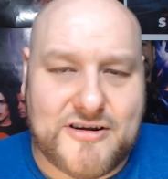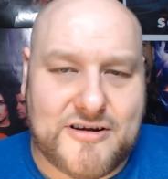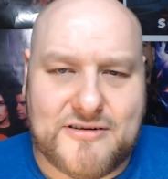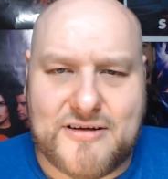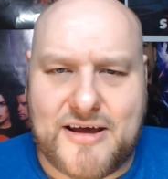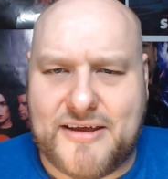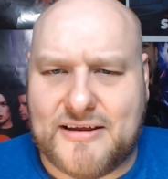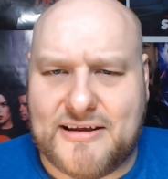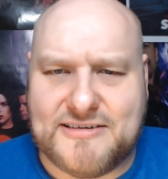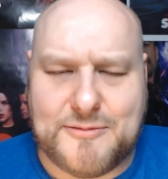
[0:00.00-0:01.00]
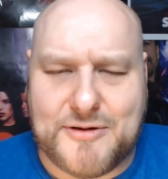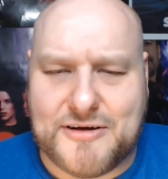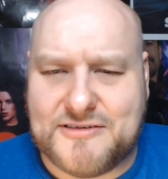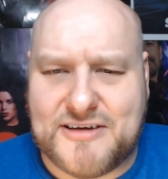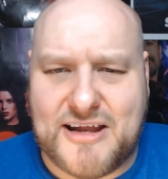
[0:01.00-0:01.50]
And I think Leslie
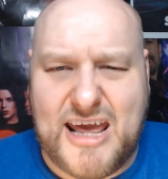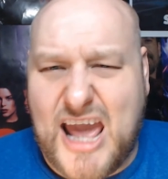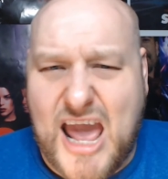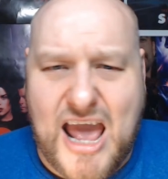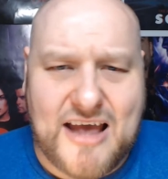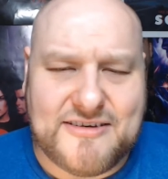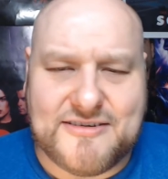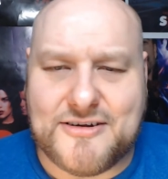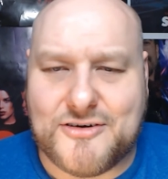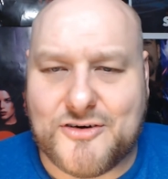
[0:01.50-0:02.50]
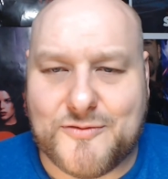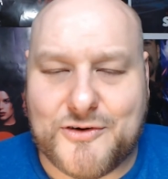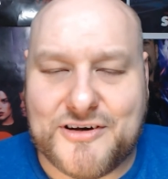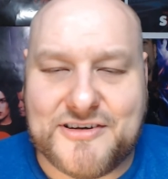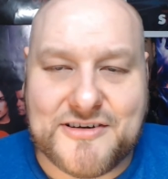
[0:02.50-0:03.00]
Winkle said, he has, in her
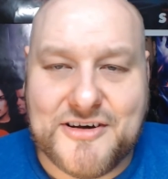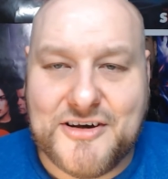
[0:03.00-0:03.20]
voice,